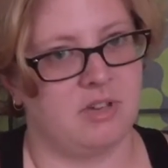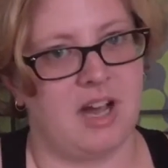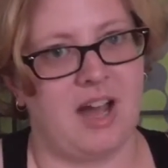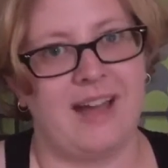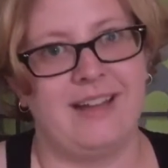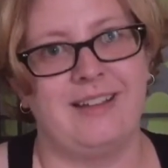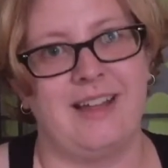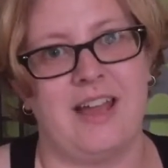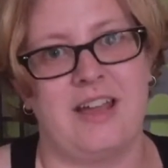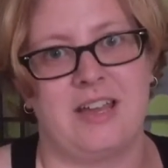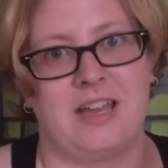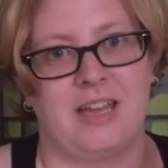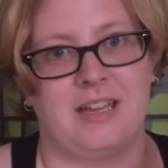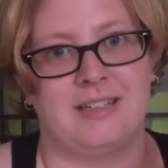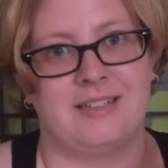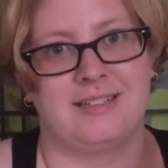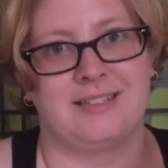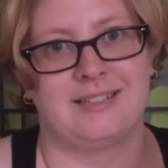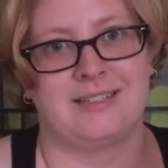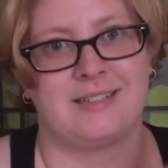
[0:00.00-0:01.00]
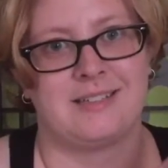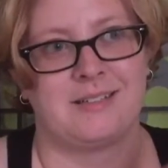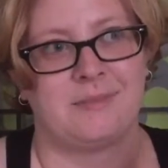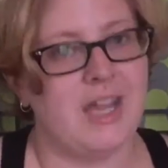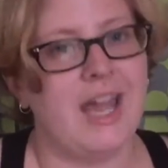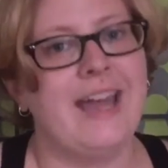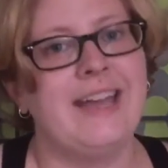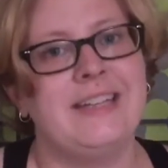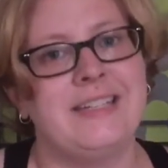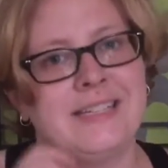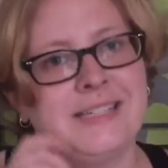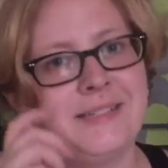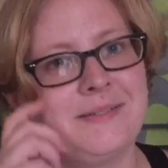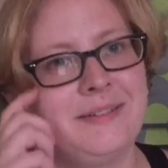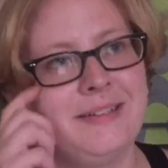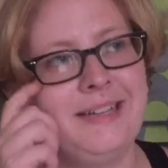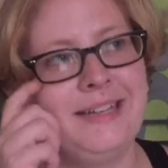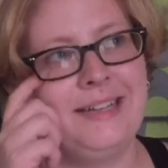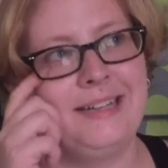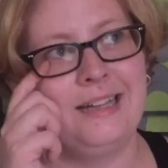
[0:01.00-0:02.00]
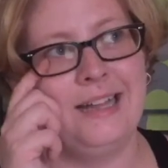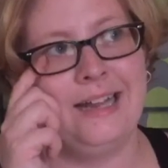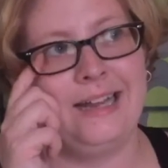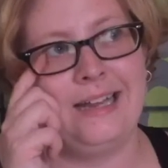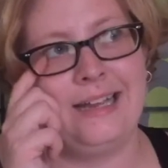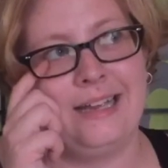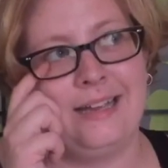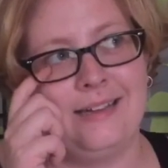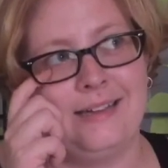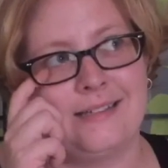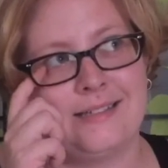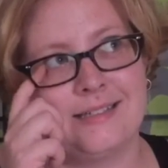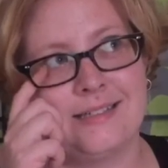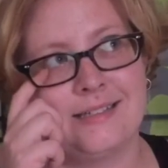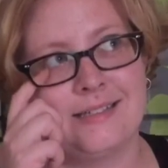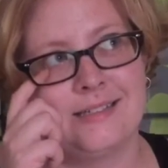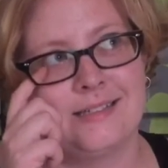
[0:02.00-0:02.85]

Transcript: I like it. I just really like it.